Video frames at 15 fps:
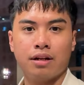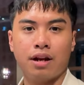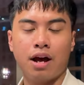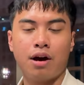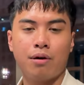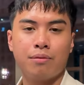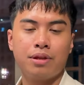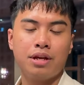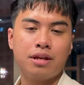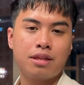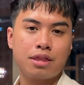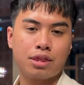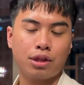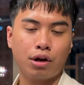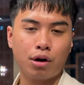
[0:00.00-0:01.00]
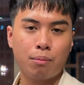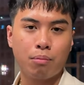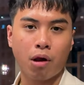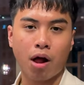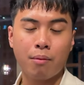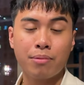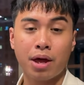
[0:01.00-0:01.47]
Now, the third
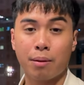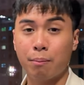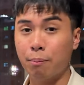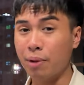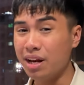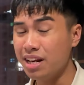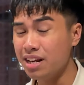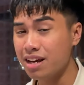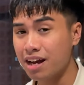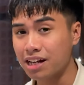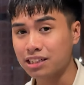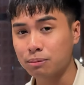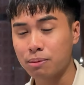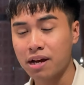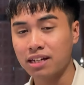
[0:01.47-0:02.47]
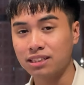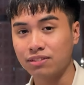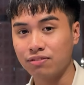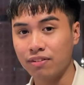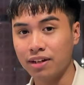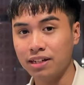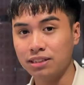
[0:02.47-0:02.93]
problem that many
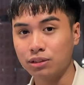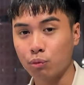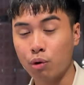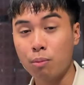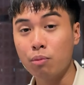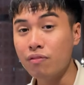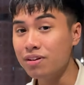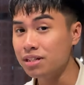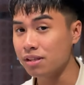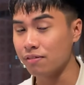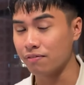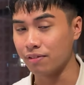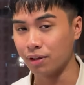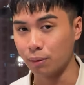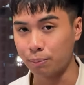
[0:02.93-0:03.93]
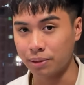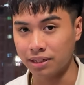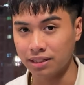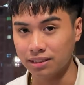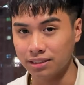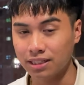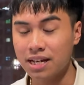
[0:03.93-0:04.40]
expats face when moving to the
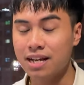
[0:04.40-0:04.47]
Philippines